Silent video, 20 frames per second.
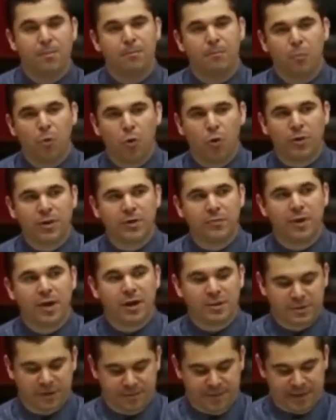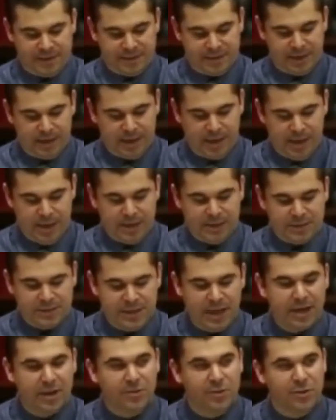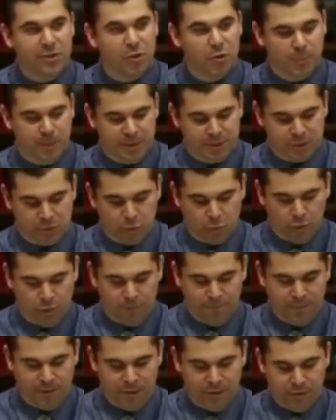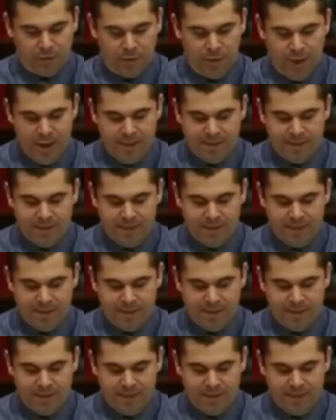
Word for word: morally relativistic, secular humanist worldview